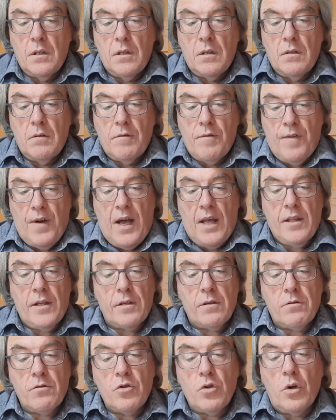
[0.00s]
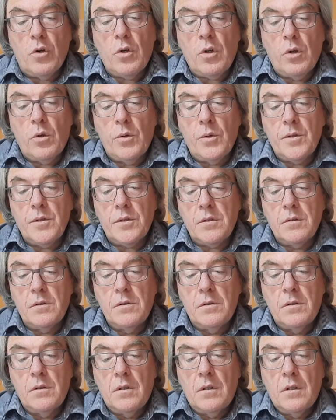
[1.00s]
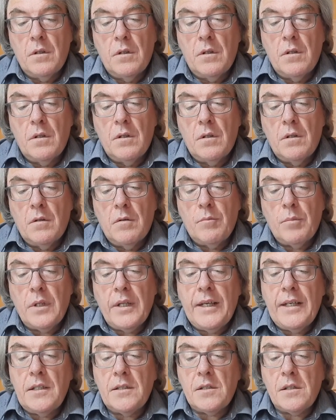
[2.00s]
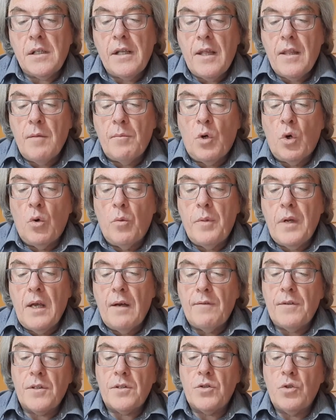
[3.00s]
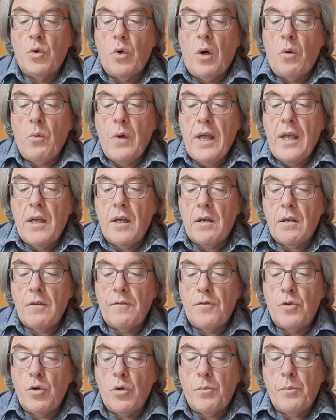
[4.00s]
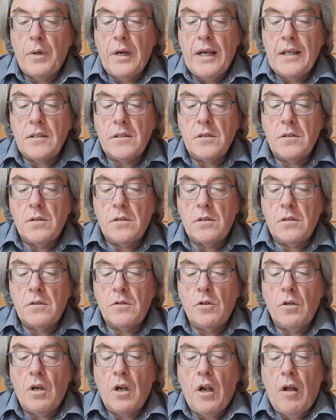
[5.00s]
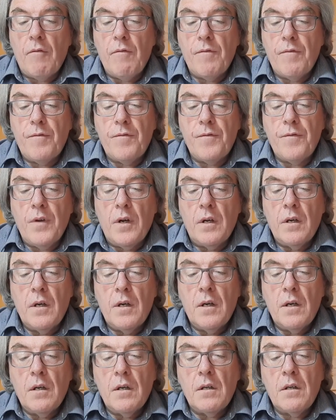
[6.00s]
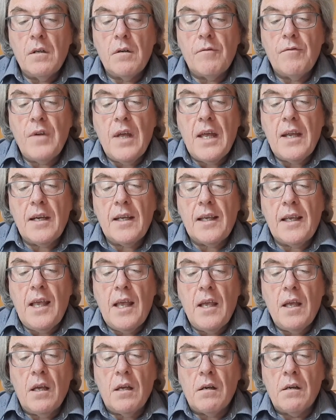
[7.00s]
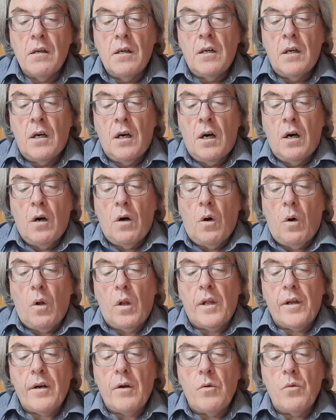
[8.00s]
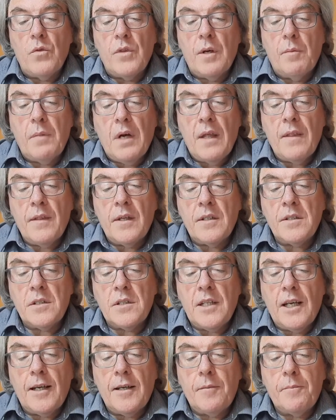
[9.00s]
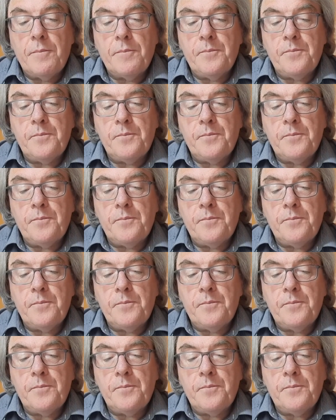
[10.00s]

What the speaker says: Father, draw close. Please let them all be ever so aware of your presence, your love, your very care all around them at this time.